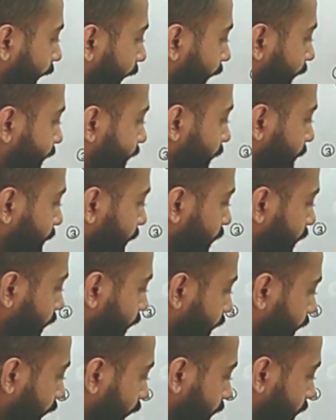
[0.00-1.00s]
and keeping
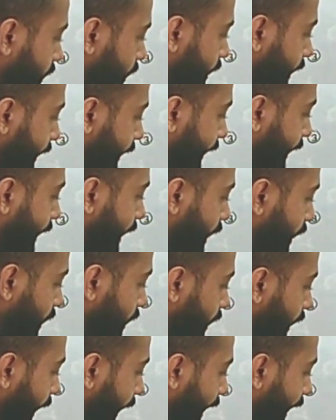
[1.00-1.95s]
conductor A